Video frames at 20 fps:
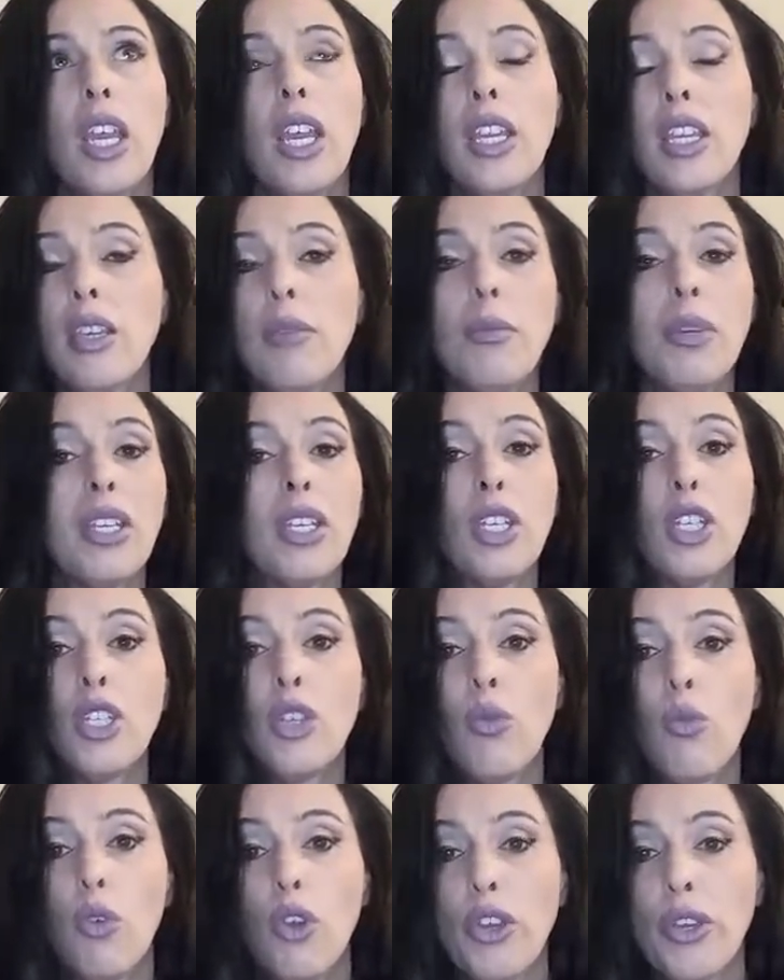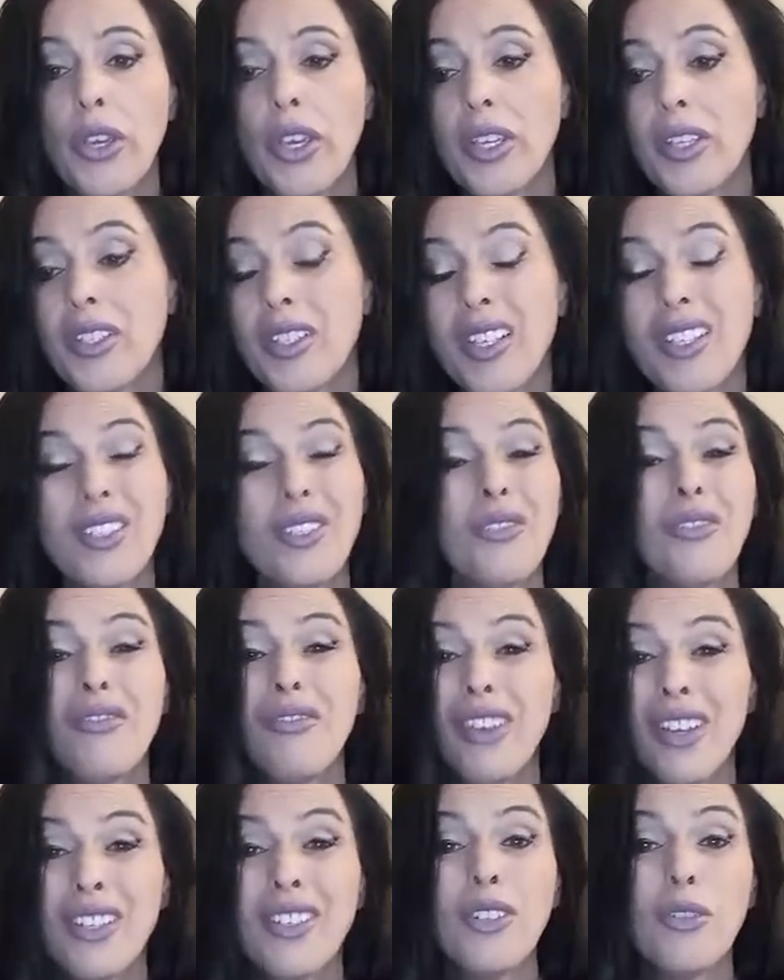it can be in your working sector. In
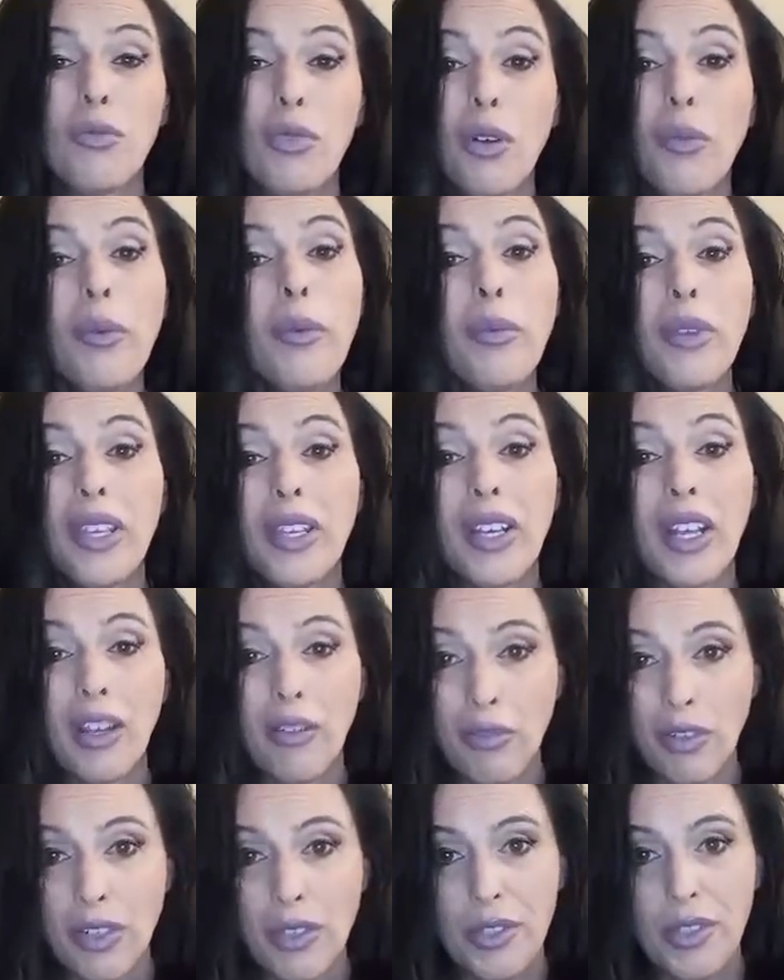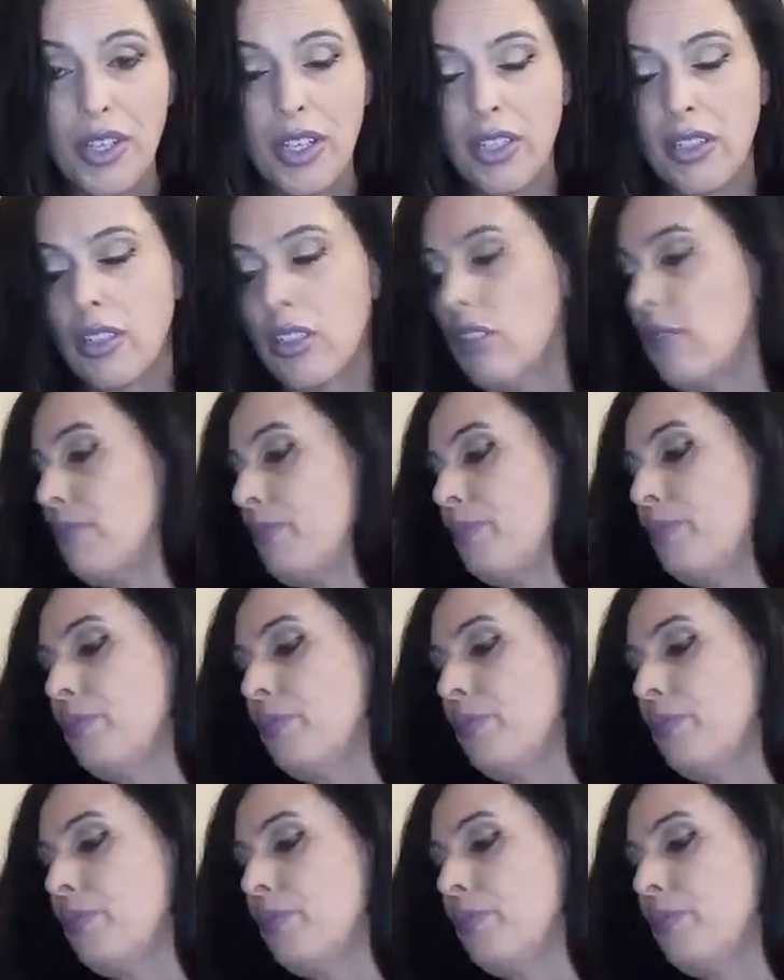fact, it'll probably be in every sector.